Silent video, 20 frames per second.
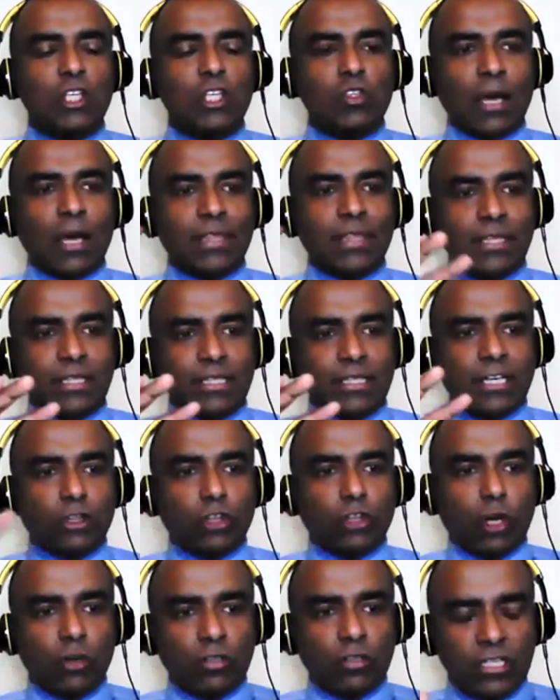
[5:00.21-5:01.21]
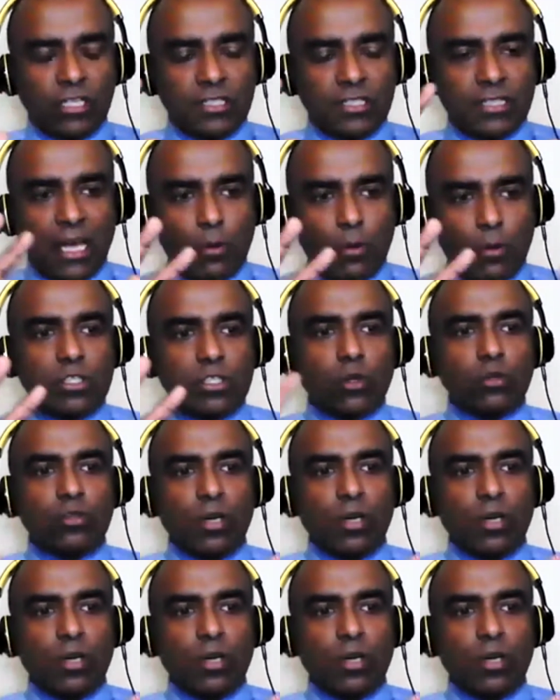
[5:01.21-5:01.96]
So I think the authorities, that was also